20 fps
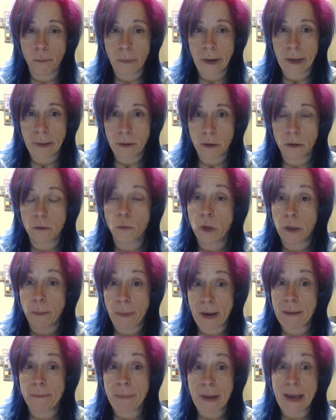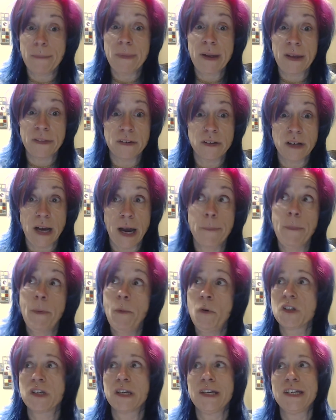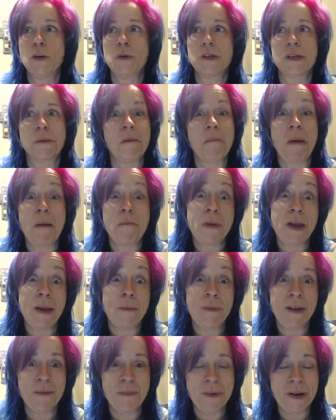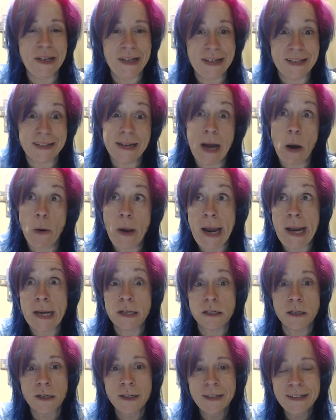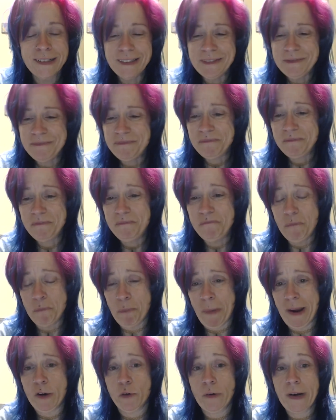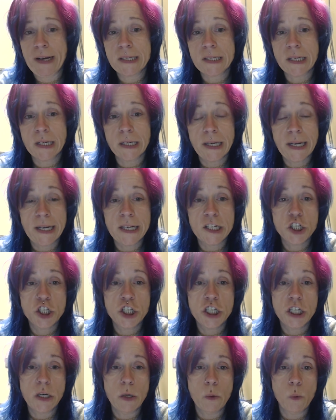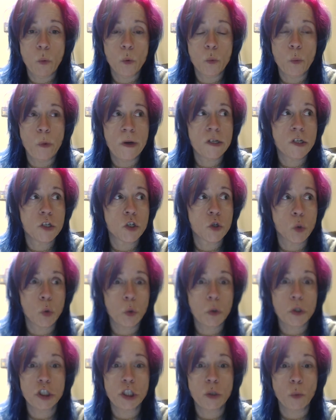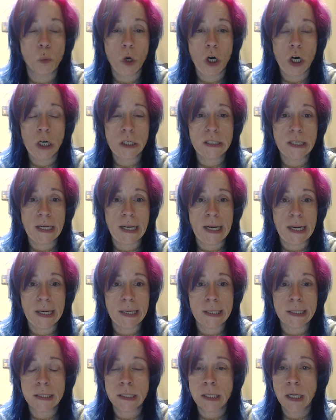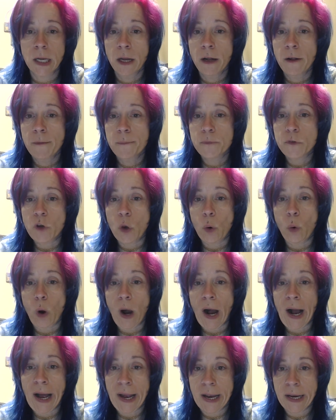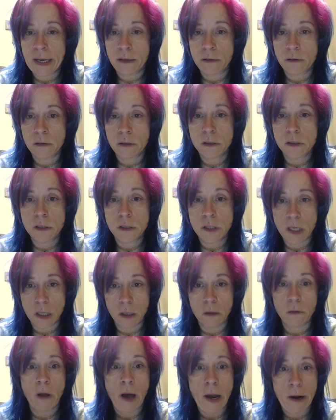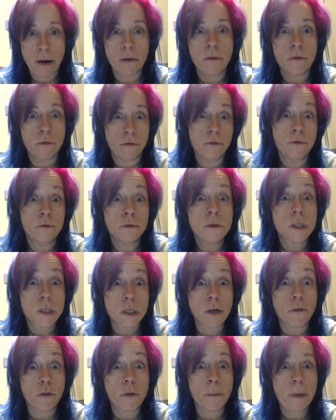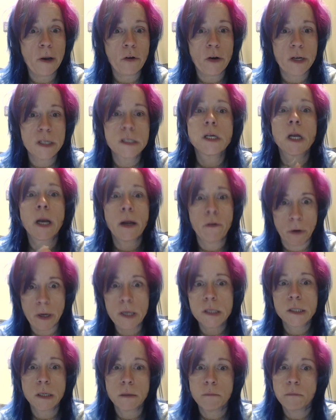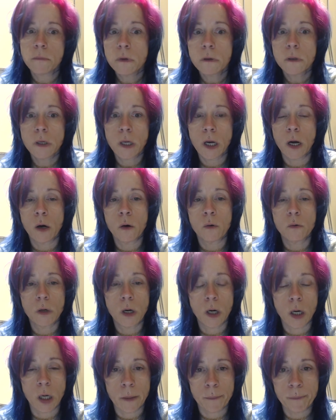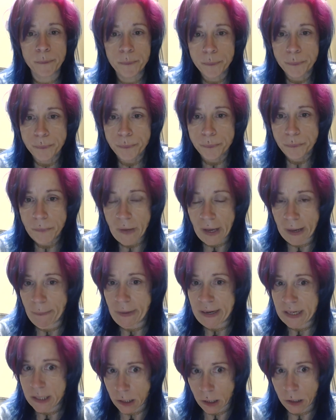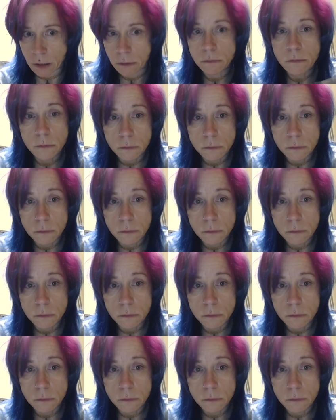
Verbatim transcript: my well, the ba baby at the time. I'm always, he's always going to be my baby, but he's now eight. My grandson, and she went to school and she worked, and so I did a lot of stuff with my grandson. I raised him, you know, um, and my son,